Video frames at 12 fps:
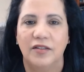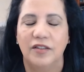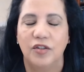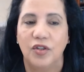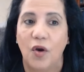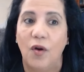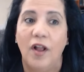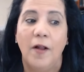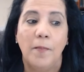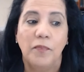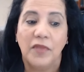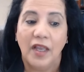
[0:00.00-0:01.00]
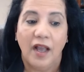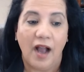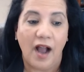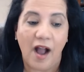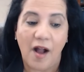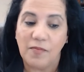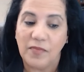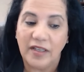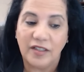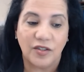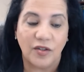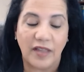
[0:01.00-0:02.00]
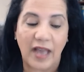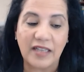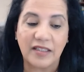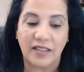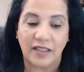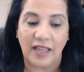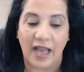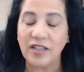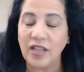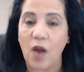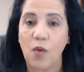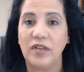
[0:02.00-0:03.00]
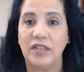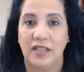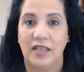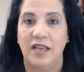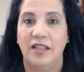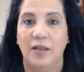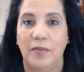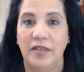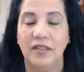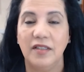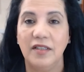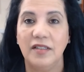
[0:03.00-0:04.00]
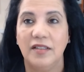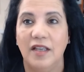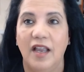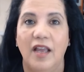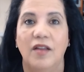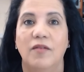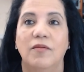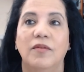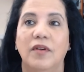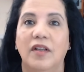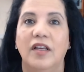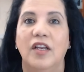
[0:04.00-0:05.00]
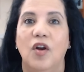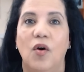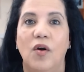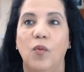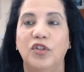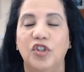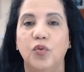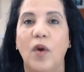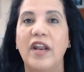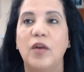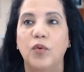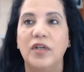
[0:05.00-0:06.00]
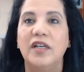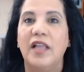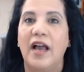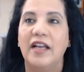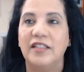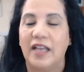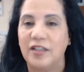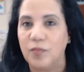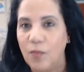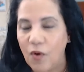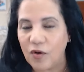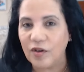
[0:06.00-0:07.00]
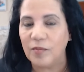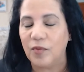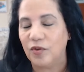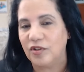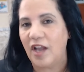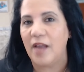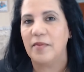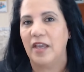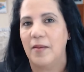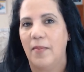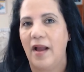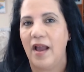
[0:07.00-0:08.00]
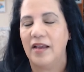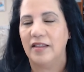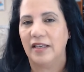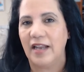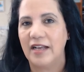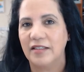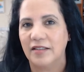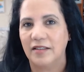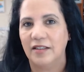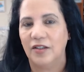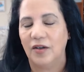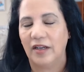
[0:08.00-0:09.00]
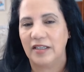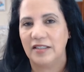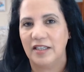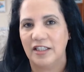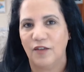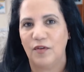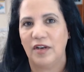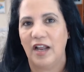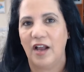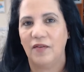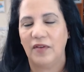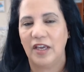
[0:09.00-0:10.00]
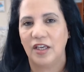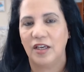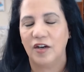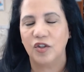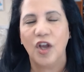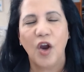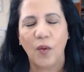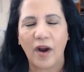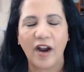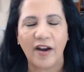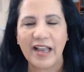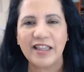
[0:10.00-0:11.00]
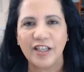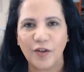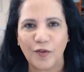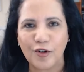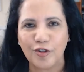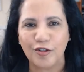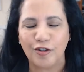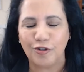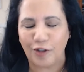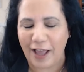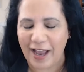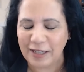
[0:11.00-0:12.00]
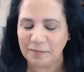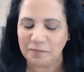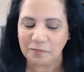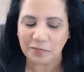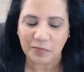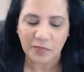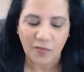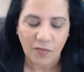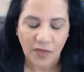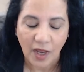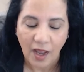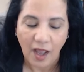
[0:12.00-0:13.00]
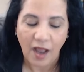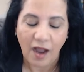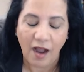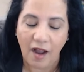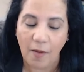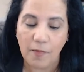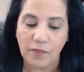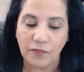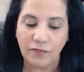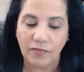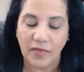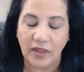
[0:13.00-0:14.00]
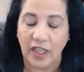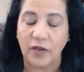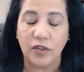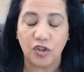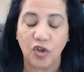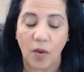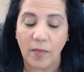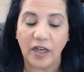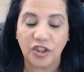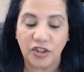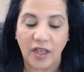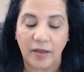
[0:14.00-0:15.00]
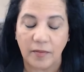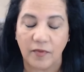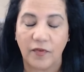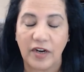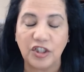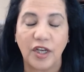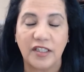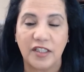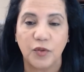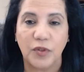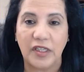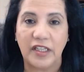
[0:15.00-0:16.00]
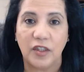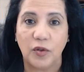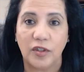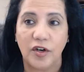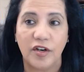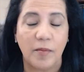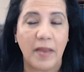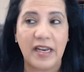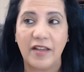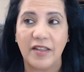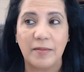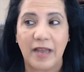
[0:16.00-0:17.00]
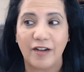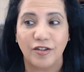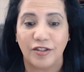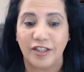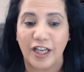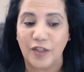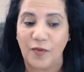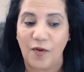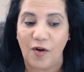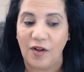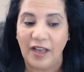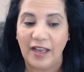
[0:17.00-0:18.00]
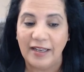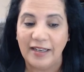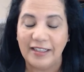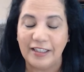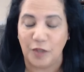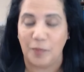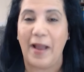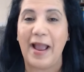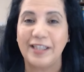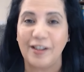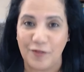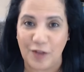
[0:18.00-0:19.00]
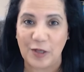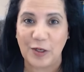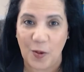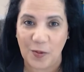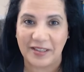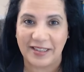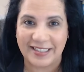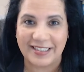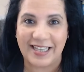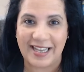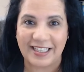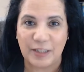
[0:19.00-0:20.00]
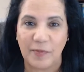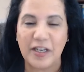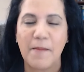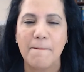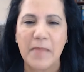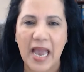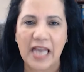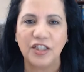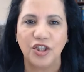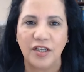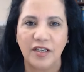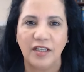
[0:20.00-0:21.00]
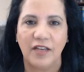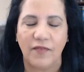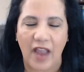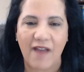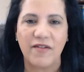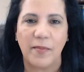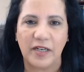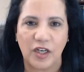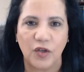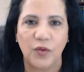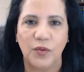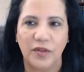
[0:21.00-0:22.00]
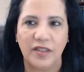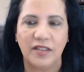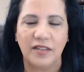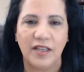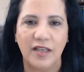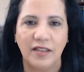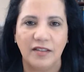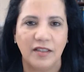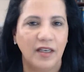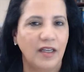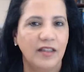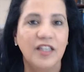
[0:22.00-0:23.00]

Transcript: And so, um, and so that's that's how we see the business and you know which is what i realized as more and more time came by in the last you know like i said seven and a half eight years our eighth anniversary is in july um, there is so much that franchises really need to learn and many of them are successful in spite of not knowing these things but imagine if everybody knew these things yeah.